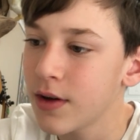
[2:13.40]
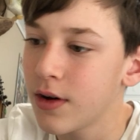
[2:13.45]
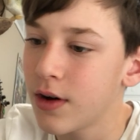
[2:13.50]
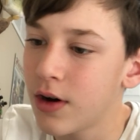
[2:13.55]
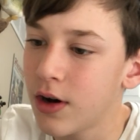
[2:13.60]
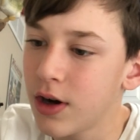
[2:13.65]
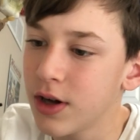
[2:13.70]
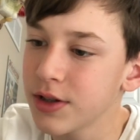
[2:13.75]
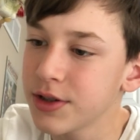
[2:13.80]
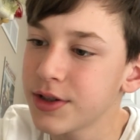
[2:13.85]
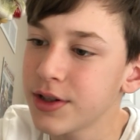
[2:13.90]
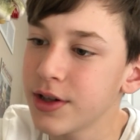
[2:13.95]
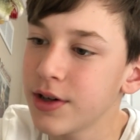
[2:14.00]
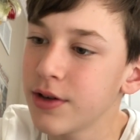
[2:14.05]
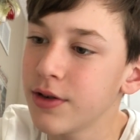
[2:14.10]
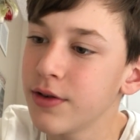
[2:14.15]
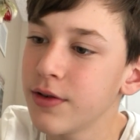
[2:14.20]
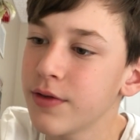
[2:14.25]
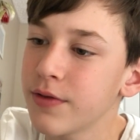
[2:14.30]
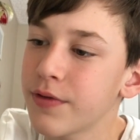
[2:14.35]

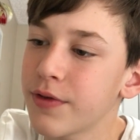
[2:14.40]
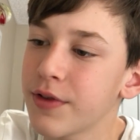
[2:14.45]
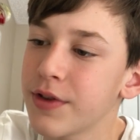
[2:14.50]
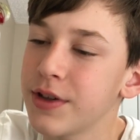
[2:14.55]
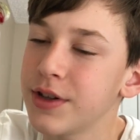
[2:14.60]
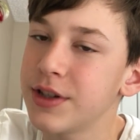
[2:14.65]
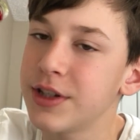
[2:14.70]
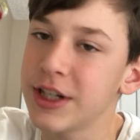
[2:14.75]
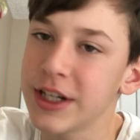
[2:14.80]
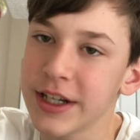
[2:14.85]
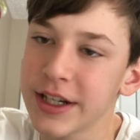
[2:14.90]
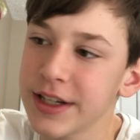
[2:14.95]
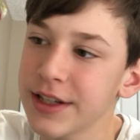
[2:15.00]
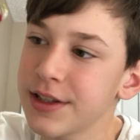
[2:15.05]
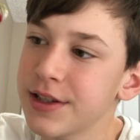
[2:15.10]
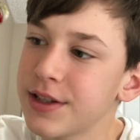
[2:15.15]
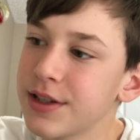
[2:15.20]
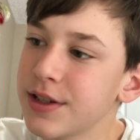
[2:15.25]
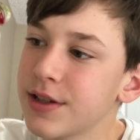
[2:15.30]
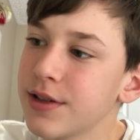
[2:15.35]
Also, for the
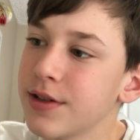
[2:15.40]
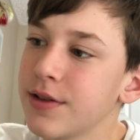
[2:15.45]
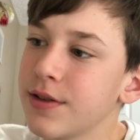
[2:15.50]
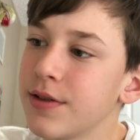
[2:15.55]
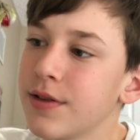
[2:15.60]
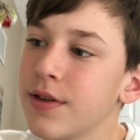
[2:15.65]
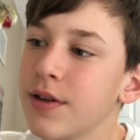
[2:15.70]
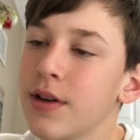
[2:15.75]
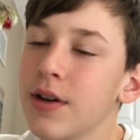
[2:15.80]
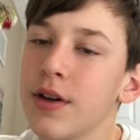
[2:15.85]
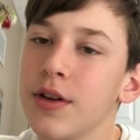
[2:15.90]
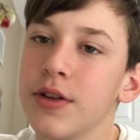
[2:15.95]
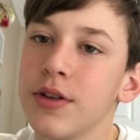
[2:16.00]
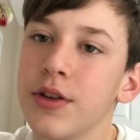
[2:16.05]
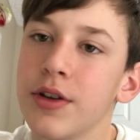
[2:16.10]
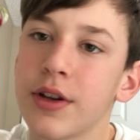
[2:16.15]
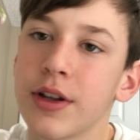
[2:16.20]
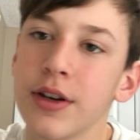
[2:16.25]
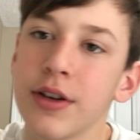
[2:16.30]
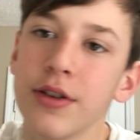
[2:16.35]
jigs,
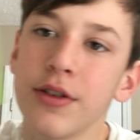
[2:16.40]
you can